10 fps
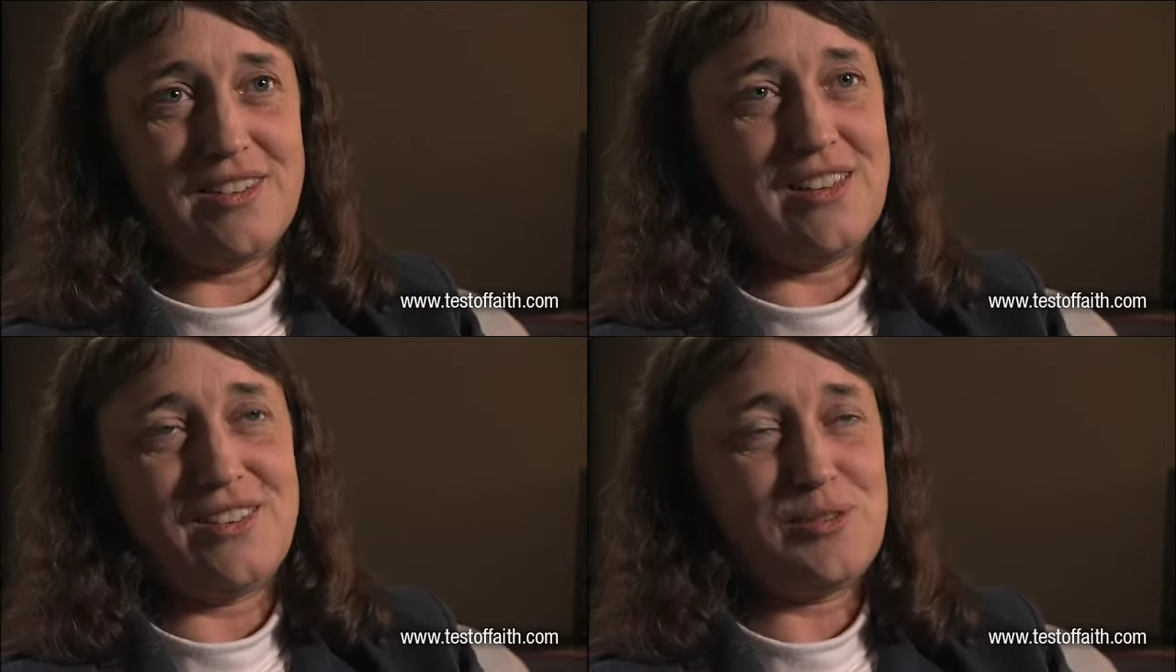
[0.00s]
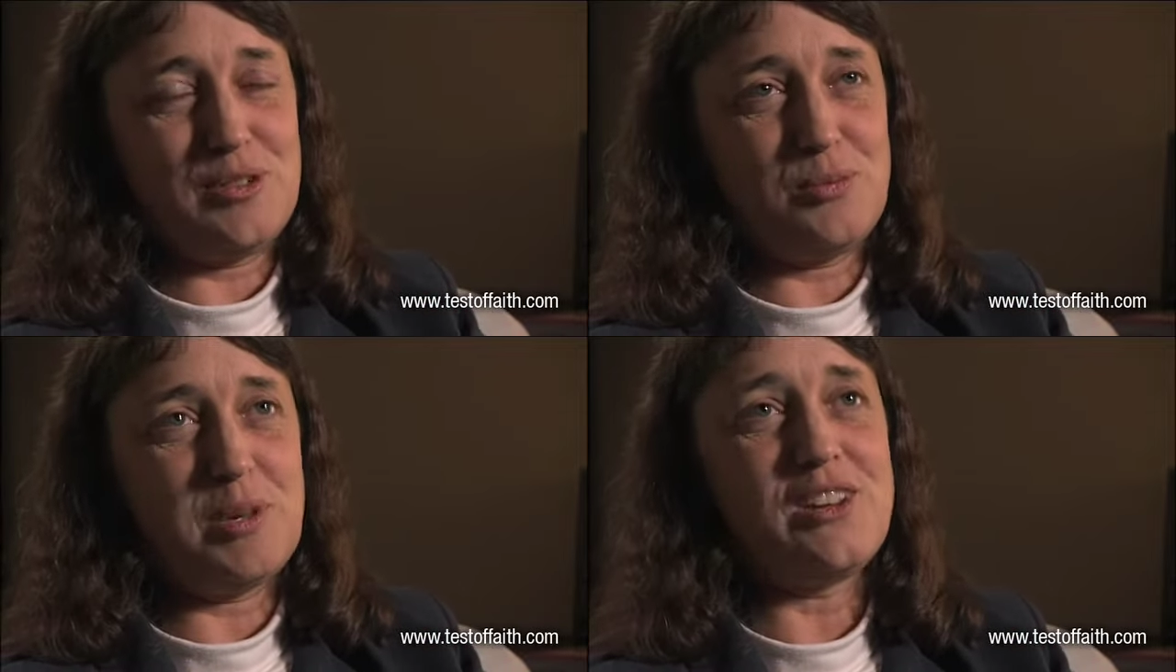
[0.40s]
That's
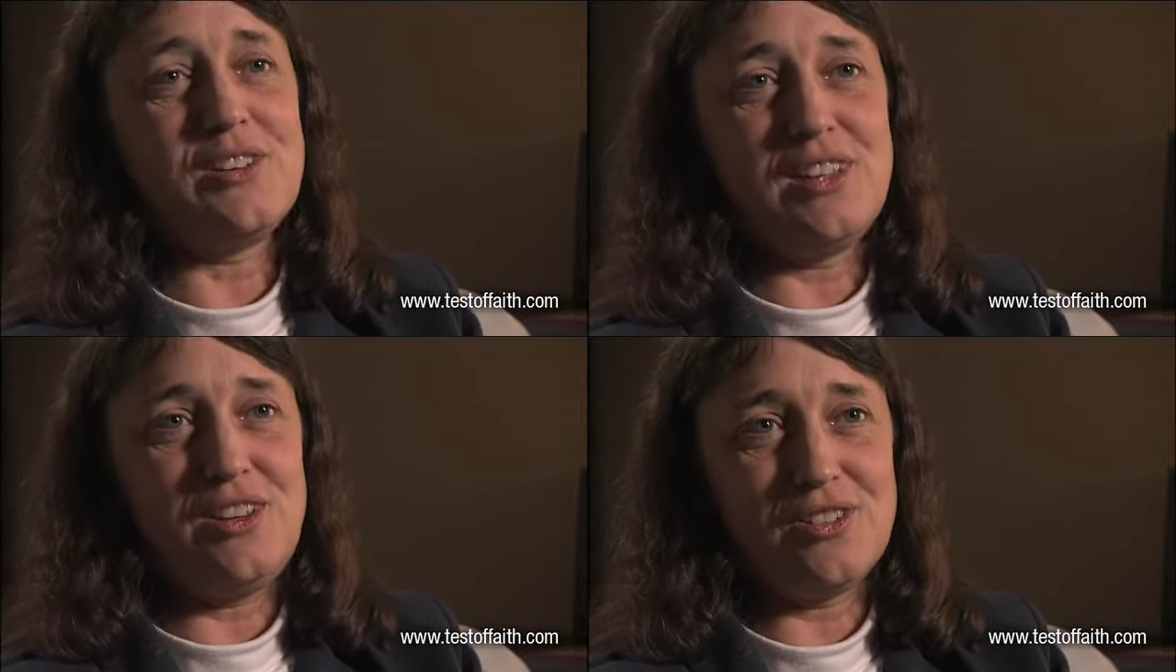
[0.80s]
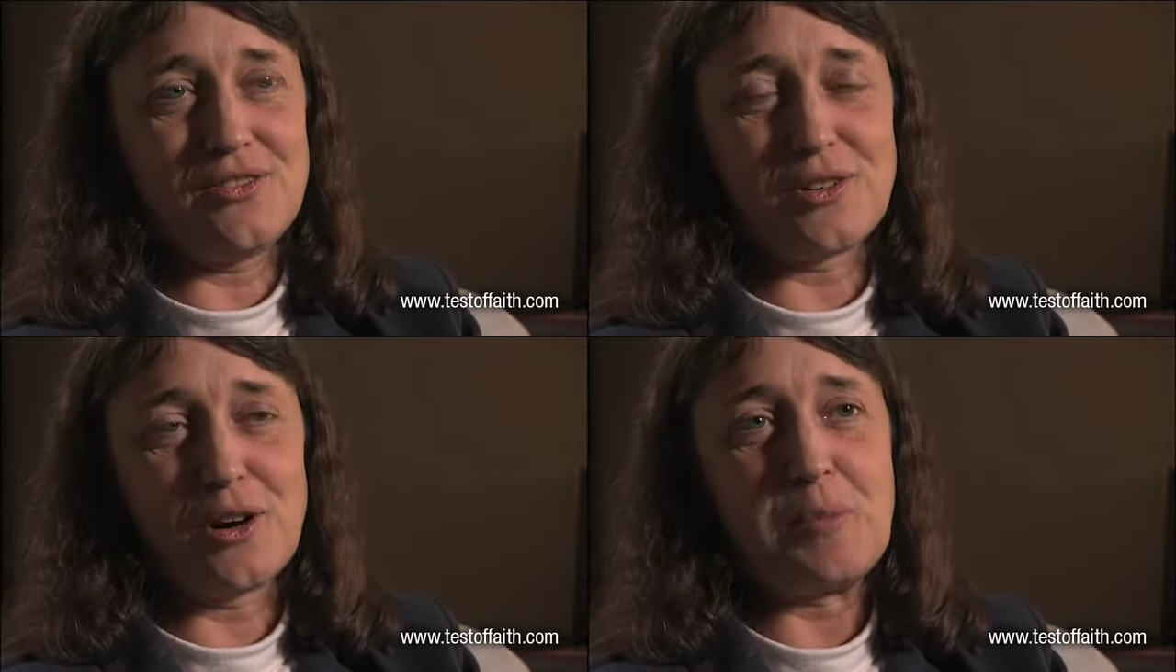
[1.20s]
speculation
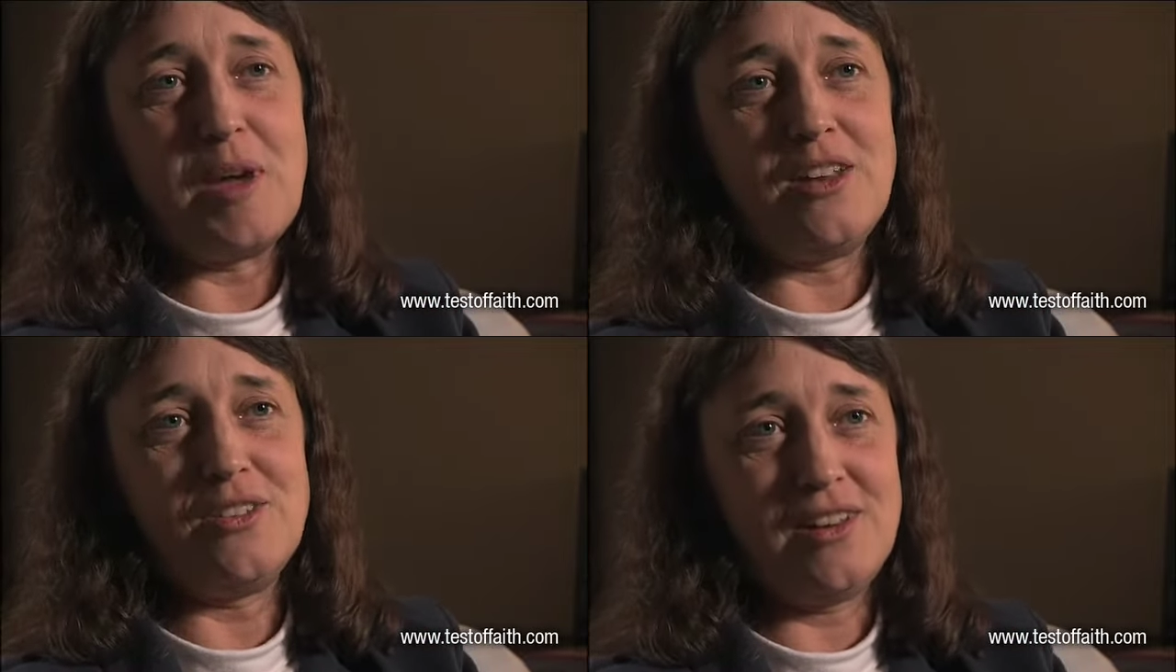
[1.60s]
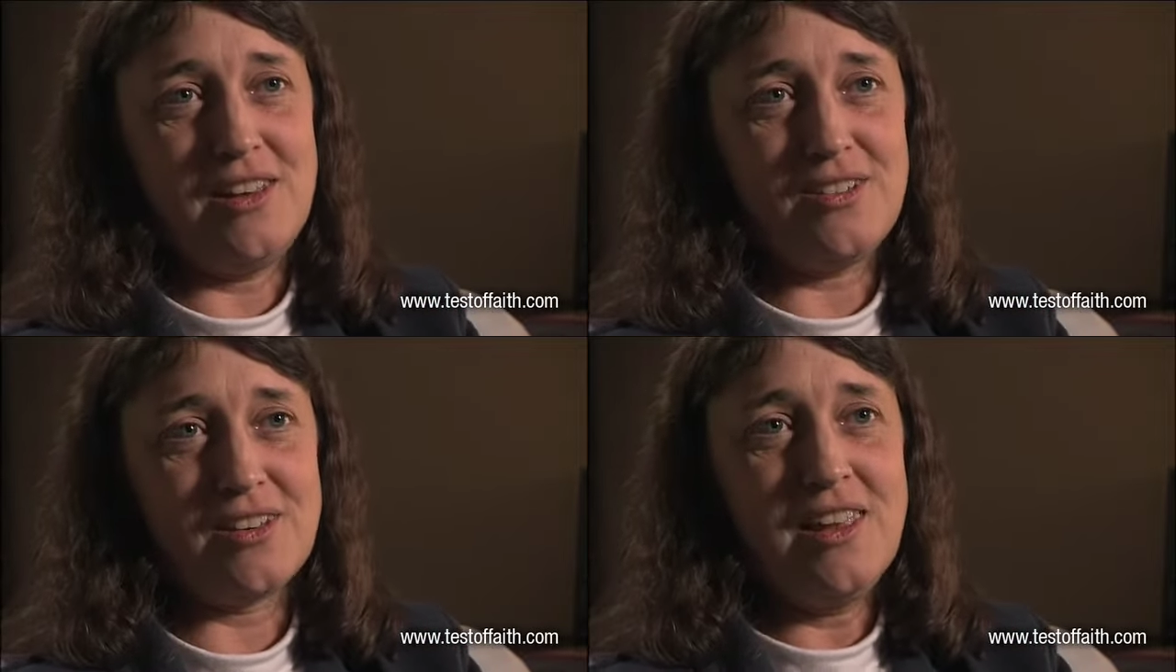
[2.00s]
for our
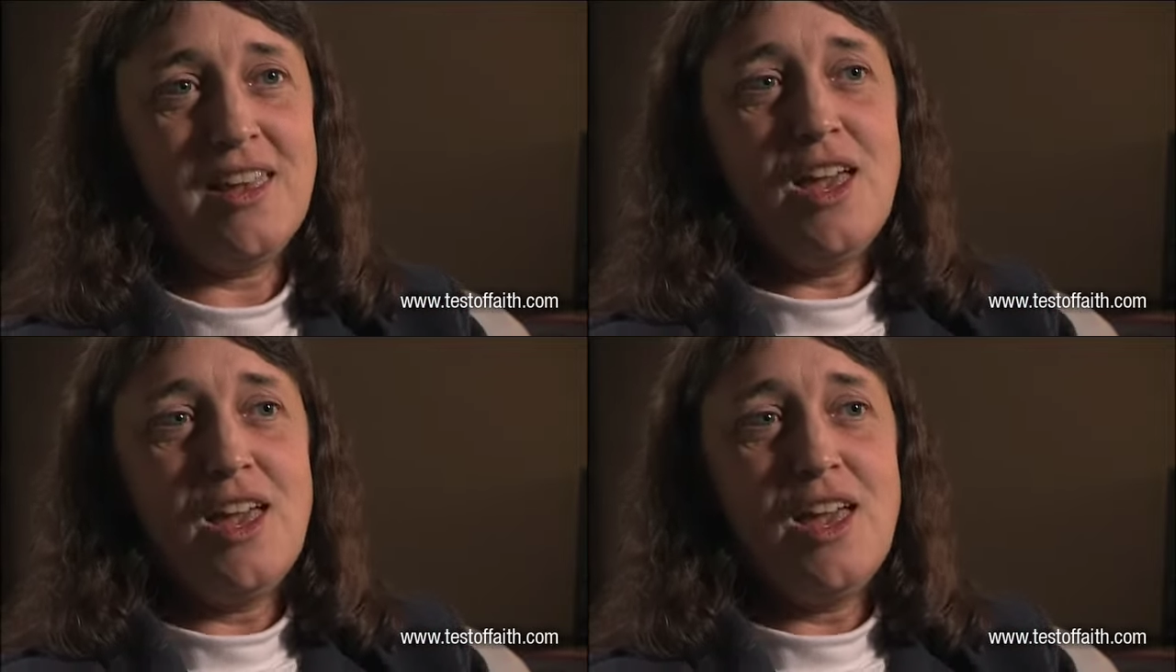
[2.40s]
imagination.